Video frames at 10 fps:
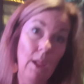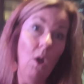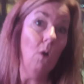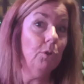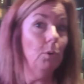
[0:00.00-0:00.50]

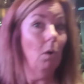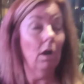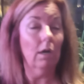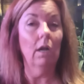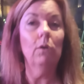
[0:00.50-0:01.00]
Oh, you
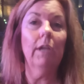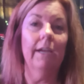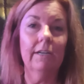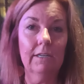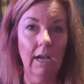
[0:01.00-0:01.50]
are
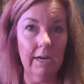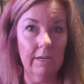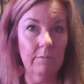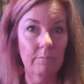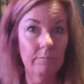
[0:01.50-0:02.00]
okay. Got it.